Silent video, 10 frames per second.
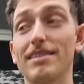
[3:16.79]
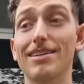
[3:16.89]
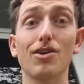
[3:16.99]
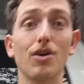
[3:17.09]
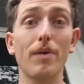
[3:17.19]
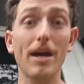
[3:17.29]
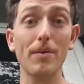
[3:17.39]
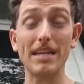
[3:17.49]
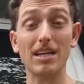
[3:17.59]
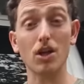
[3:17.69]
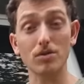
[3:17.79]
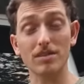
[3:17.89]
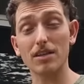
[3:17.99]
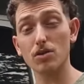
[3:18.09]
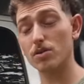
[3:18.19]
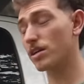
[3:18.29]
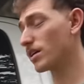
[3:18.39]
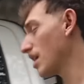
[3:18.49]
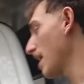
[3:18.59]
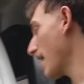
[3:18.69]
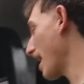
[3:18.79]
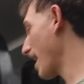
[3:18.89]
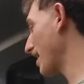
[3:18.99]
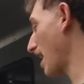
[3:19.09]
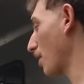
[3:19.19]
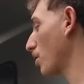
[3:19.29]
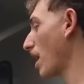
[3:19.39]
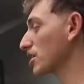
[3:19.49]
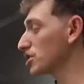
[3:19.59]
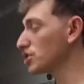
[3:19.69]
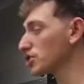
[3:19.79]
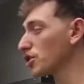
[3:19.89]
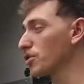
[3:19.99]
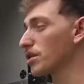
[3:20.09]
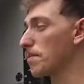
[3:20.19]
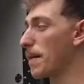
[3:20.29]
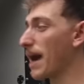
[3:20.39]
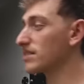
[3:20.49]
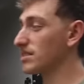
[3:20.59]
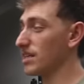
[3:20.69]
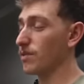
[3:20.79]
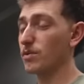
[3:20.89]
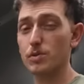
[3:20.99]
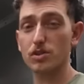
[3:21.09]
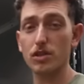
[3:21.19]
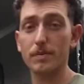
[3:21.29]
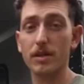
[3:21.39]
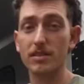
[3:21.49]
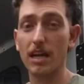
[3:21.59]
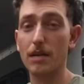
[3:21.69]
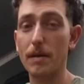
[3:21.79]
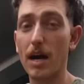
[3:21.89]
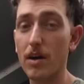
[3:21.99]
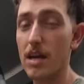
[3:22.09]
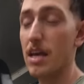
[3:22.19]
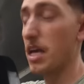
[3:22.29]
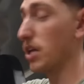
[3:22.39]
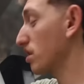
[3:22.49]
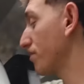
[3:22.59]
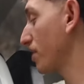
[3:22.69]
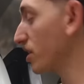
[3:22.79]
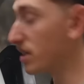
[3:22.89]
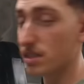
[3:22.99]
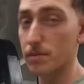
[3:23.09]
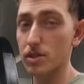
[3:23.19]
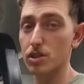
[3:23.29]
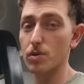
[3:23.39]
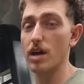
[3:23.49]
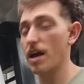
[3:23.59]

ding go away, we need to close that door. And I will actually show you the back seat, which we're super excited about. It looks very similar to our